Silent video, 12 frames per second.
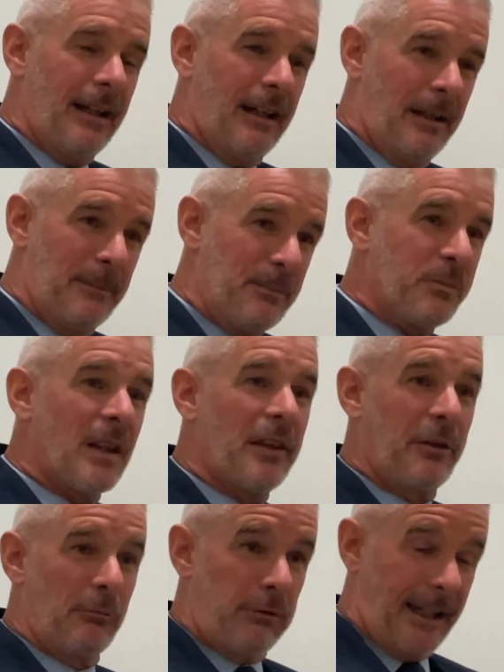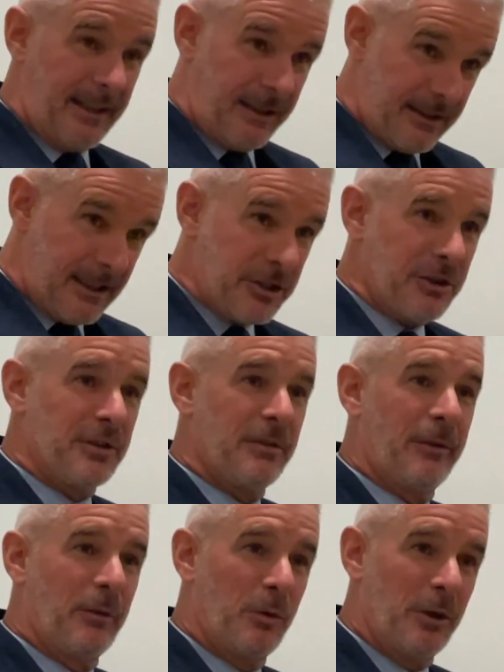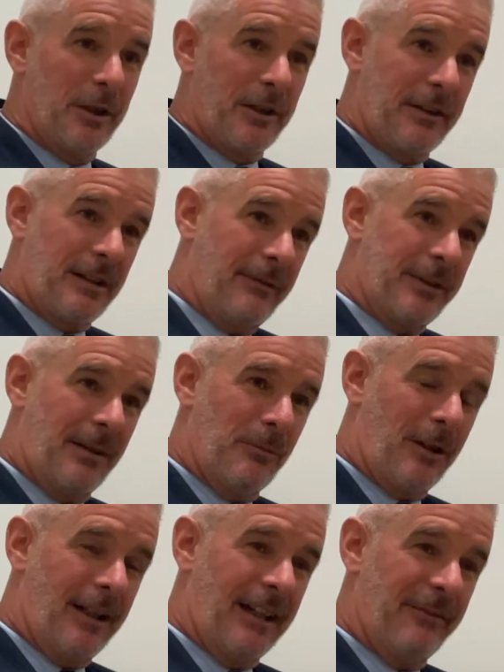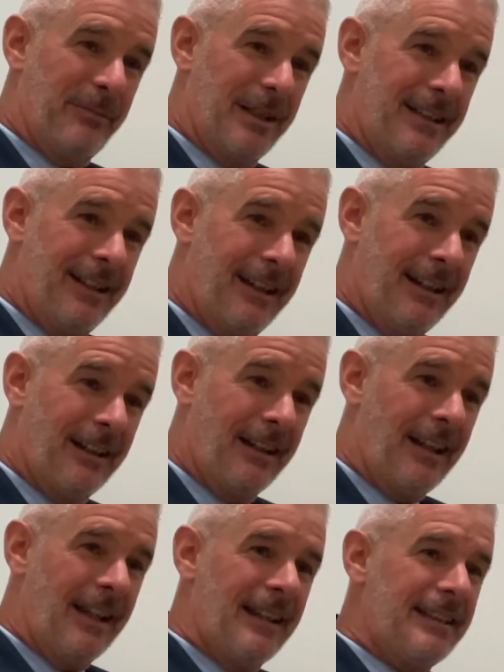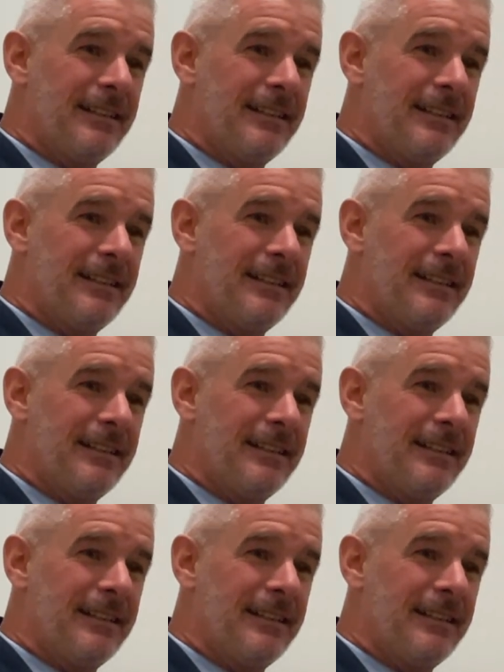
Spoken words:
the recognition of the work that I've done while I've been here.